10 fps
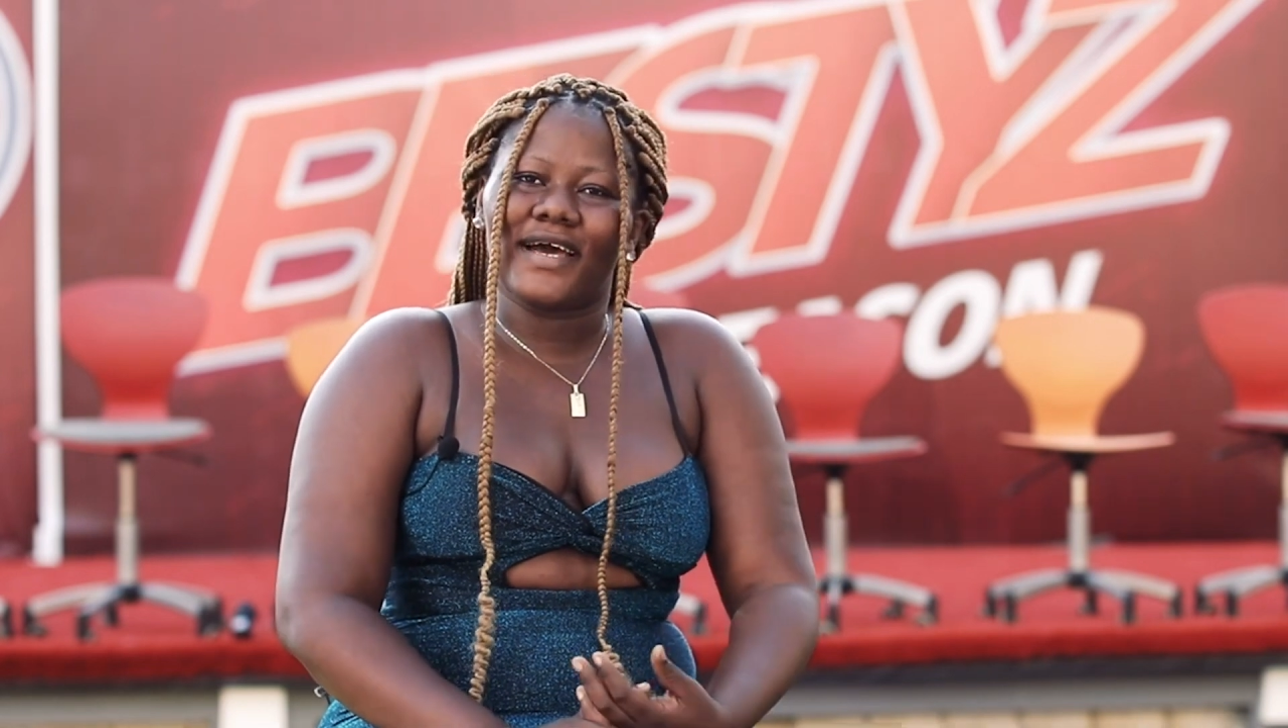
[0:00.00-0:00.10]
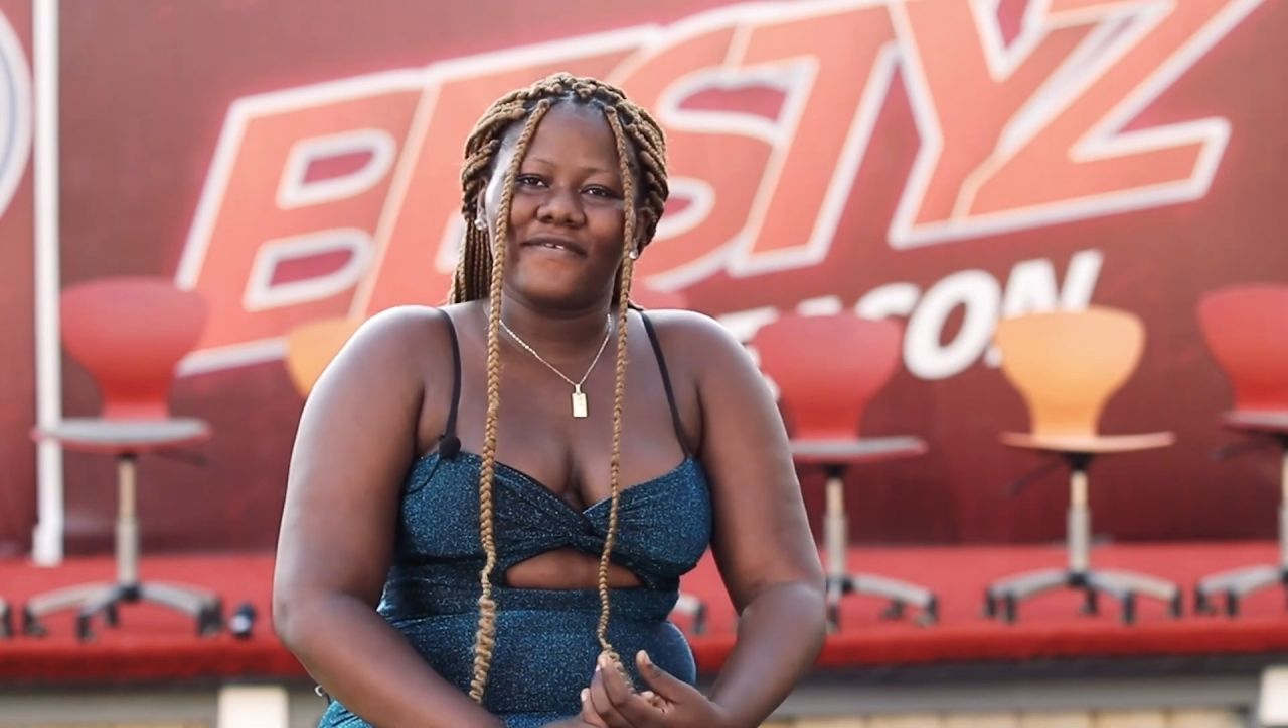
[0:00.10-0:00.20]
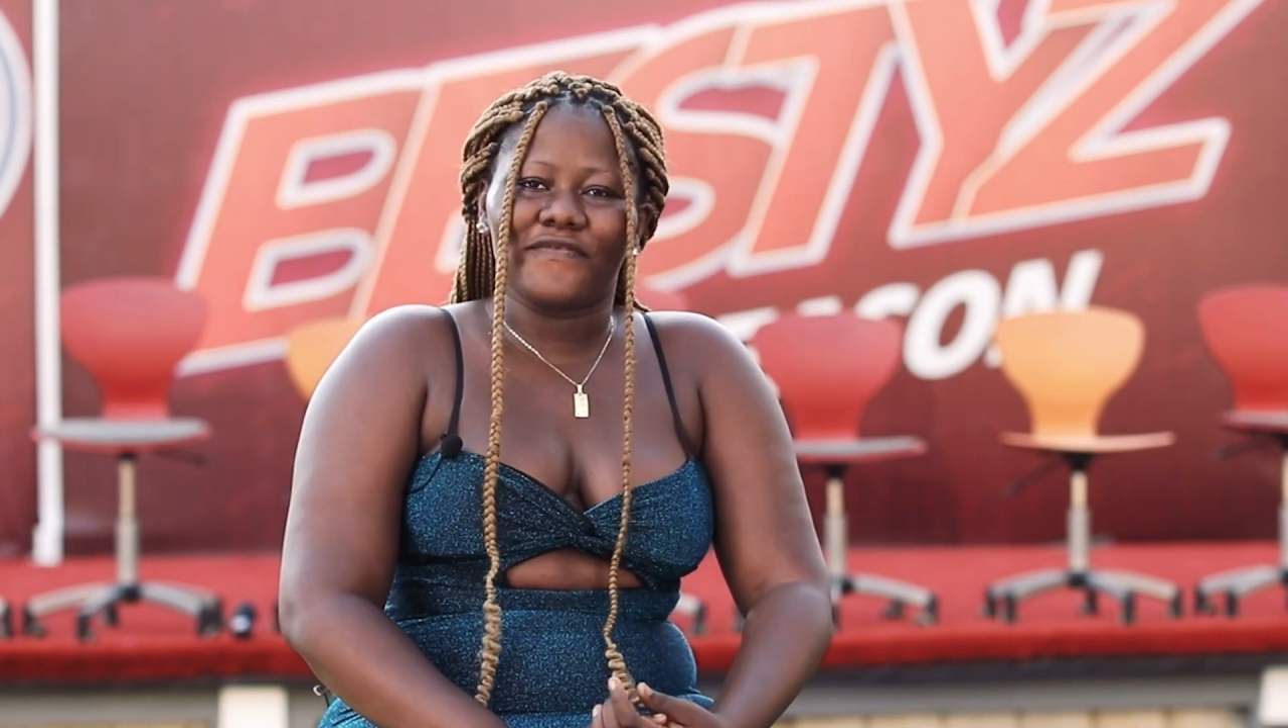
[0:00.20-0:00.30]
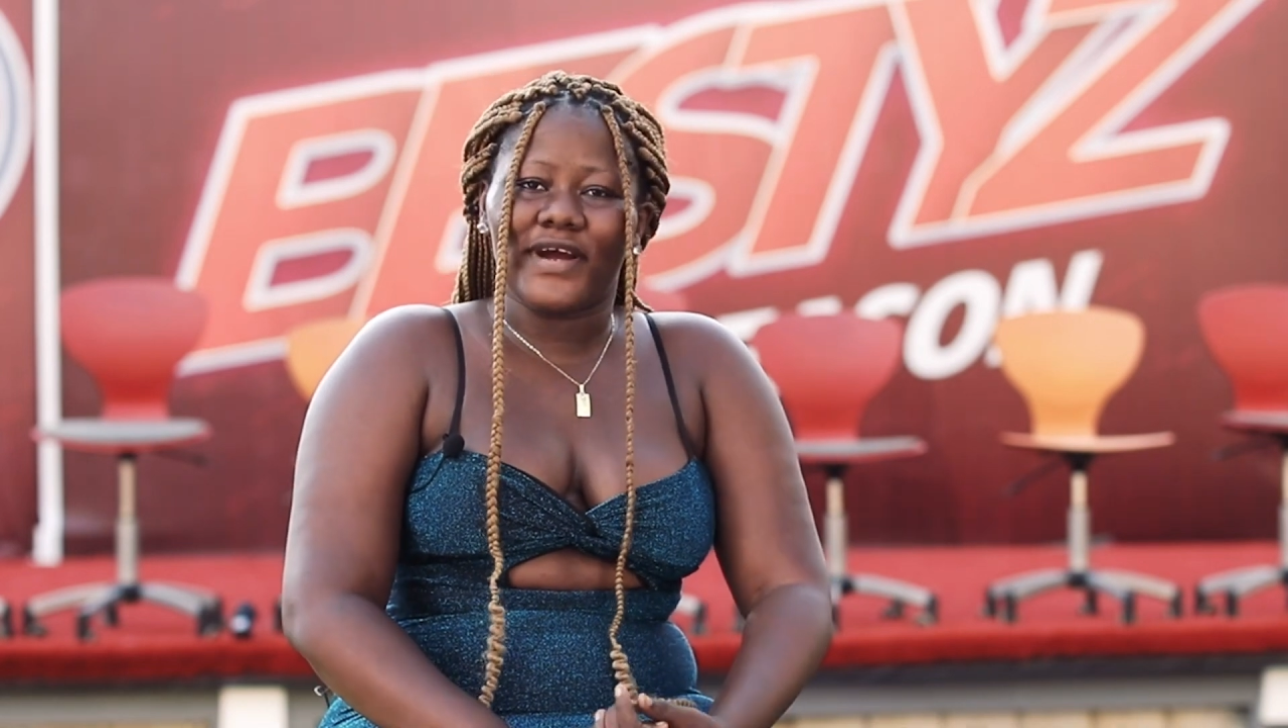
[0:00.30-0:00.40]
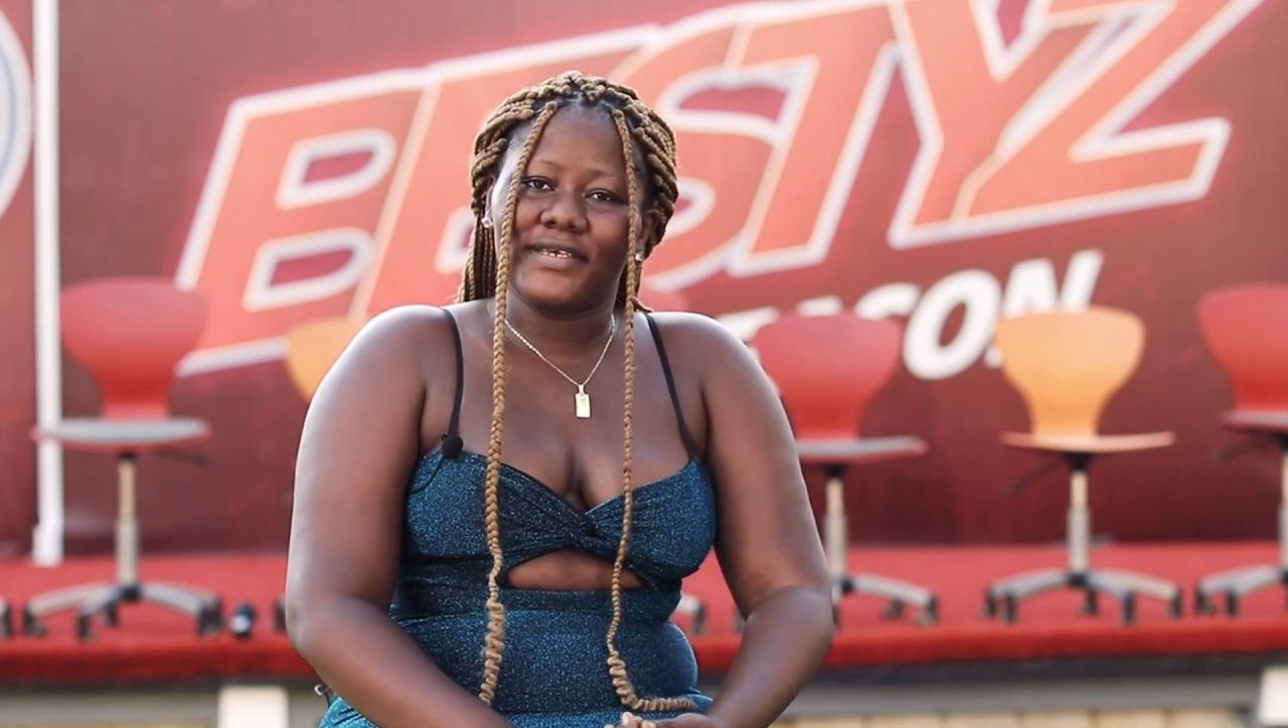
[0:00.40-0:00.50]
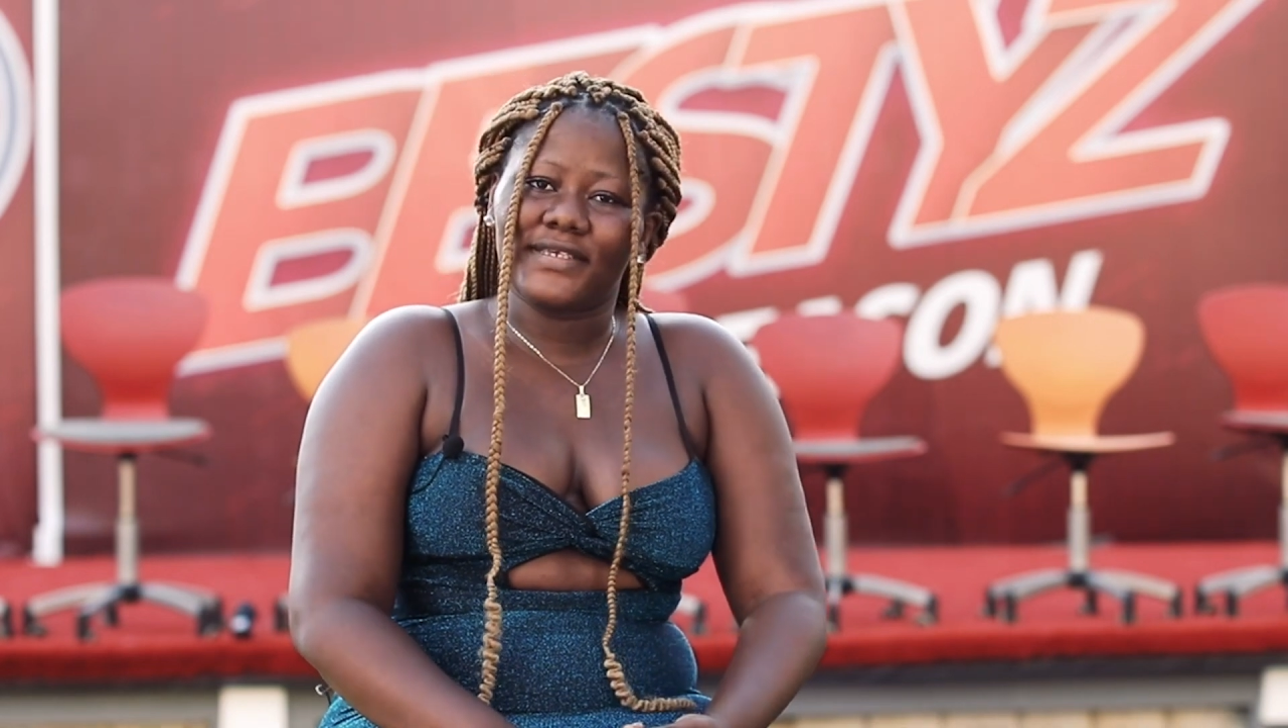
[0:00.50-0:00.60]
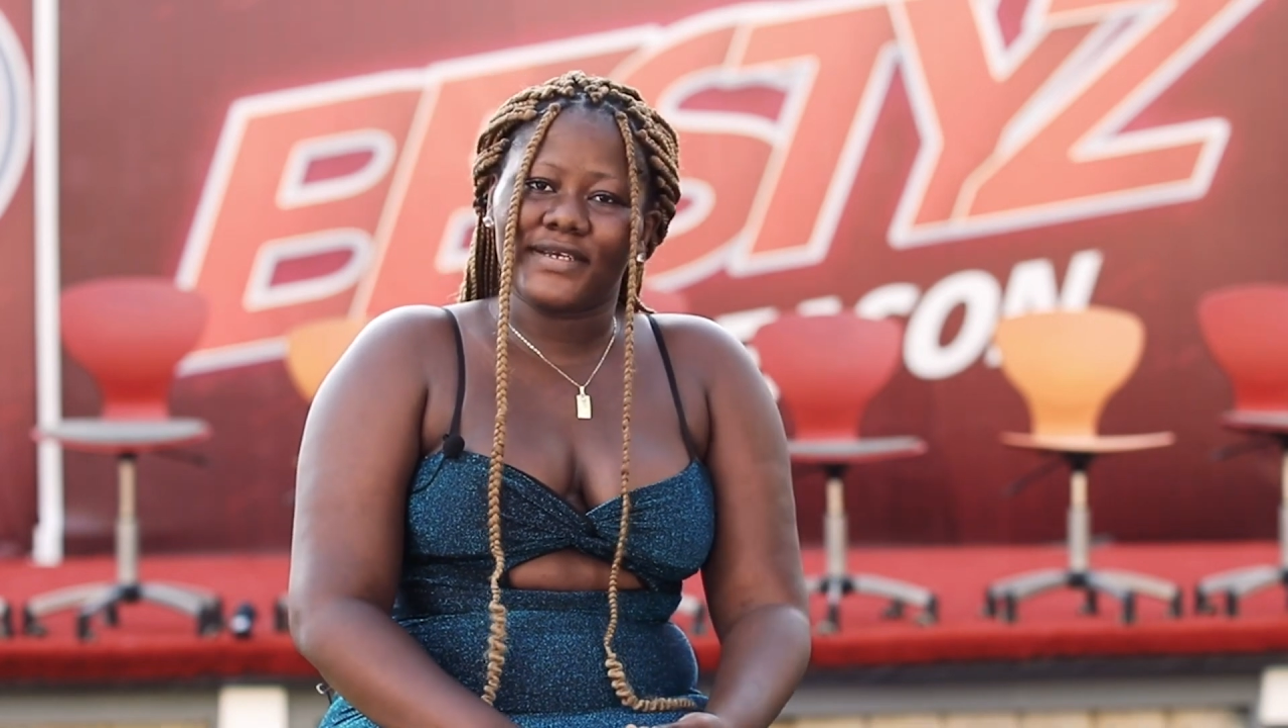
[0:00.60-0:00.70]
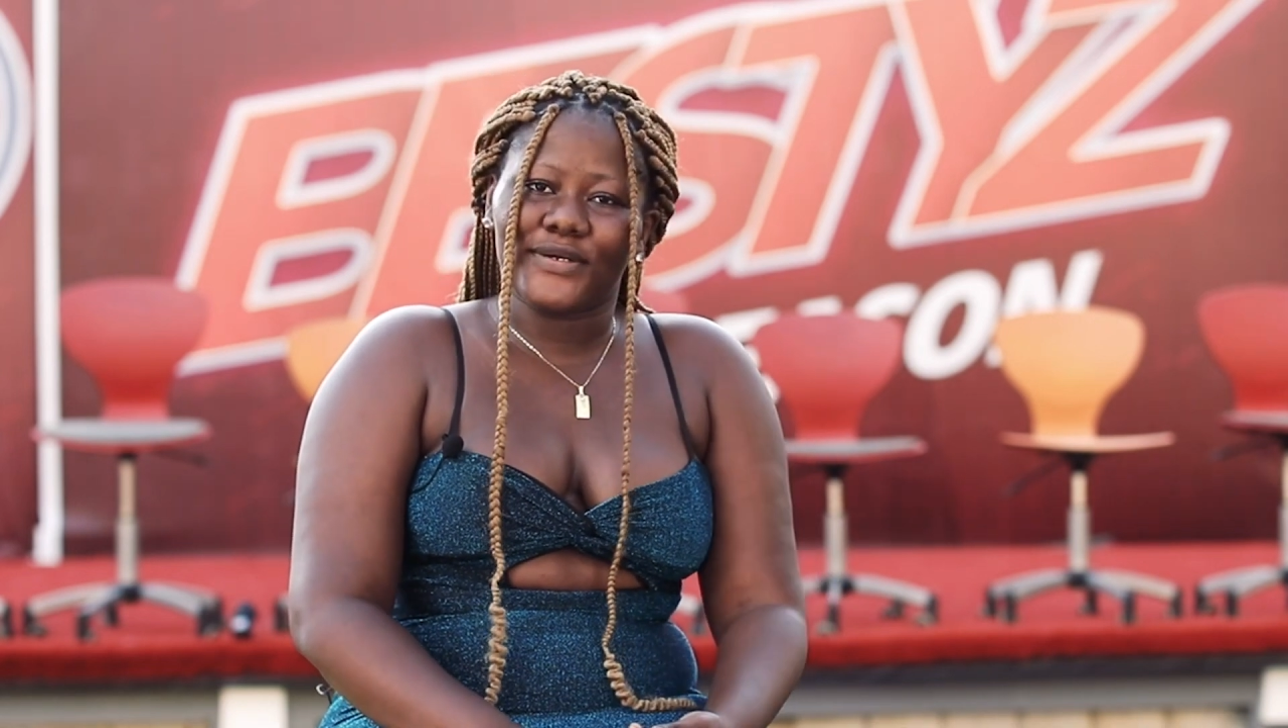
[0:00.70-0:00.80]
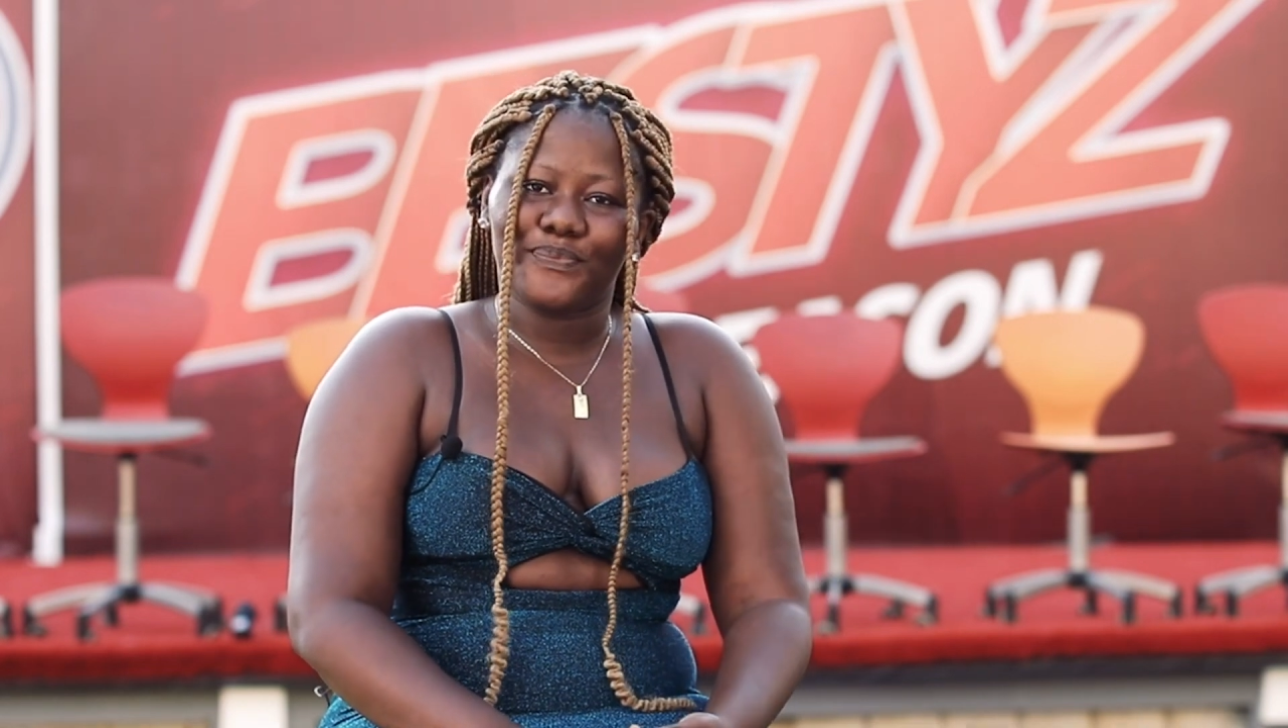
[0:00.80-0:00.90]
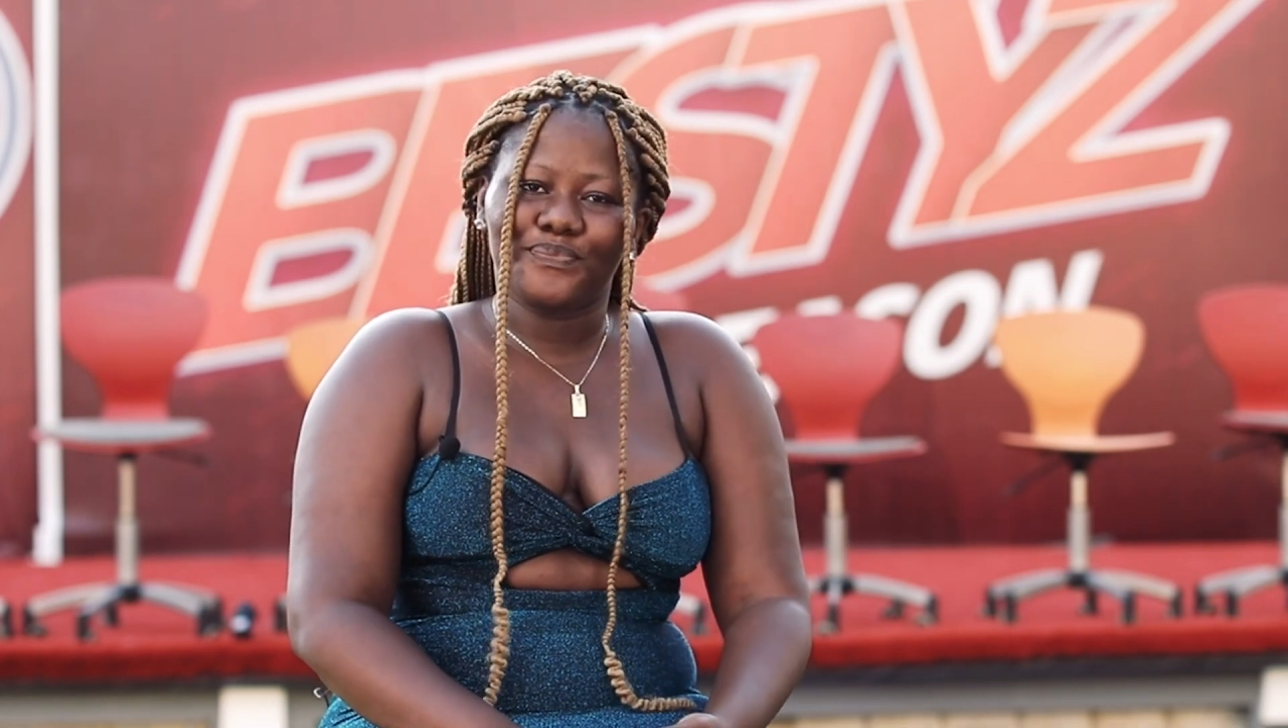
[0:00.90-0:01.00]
advisor.